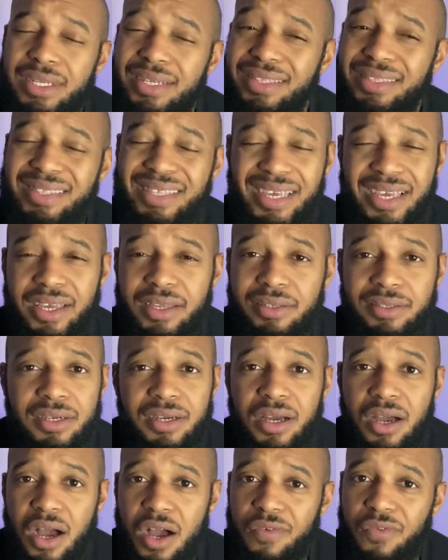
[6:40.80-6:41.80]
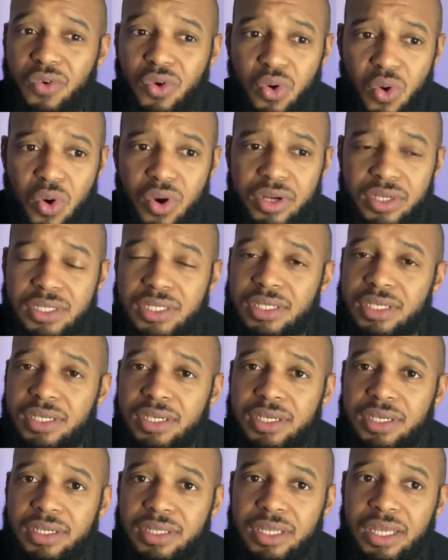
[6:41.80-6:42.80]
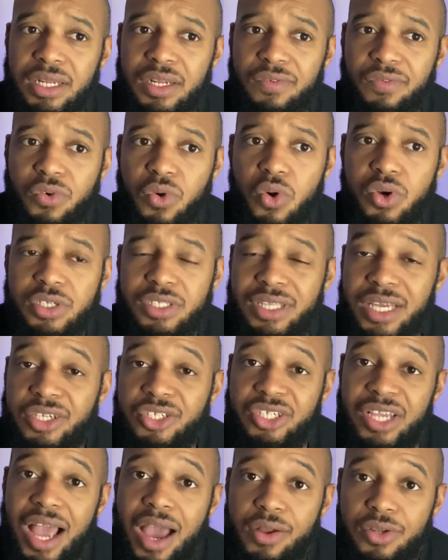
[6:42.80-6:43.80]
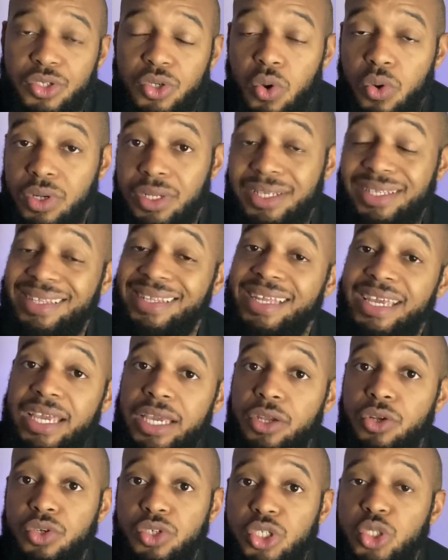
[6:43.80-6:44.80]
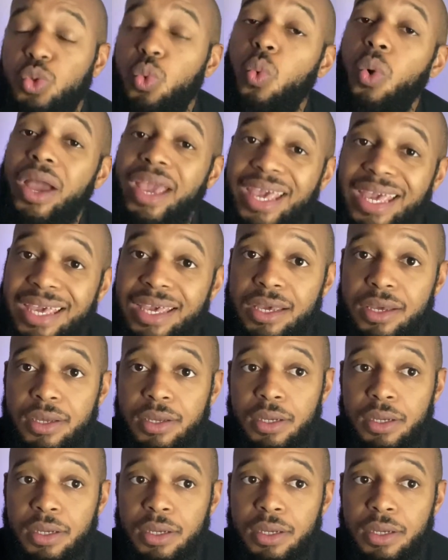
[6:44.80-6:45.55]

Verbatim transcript: then of course, then of course that child is going to lean or sway